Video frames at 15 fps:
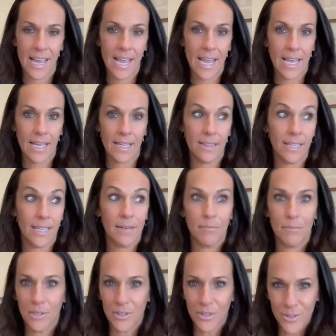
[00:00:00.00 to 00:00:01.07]
and the
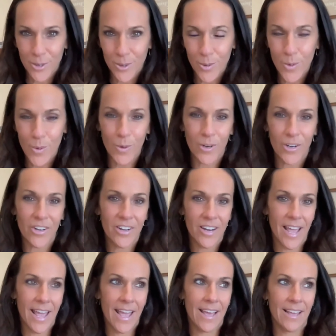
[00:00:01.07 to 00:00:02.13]
umbilical cord.
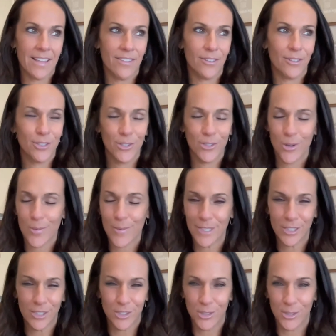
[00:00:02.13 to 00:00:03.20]
And there's so
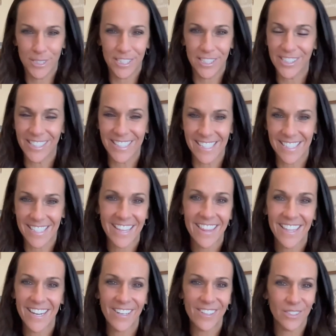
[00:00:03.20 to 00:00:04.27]
much juicy goodness in
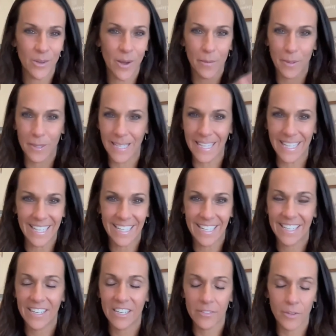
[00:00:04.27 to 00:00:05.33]
there. So I will link it
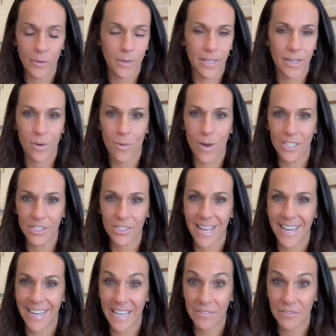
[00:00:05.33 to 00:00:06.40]
here if you want to go watch
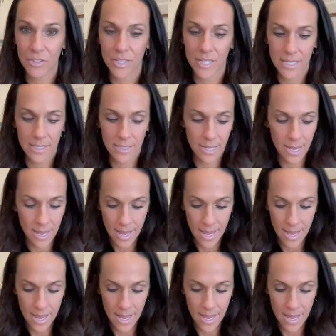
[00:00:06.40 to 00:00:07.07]
that after this.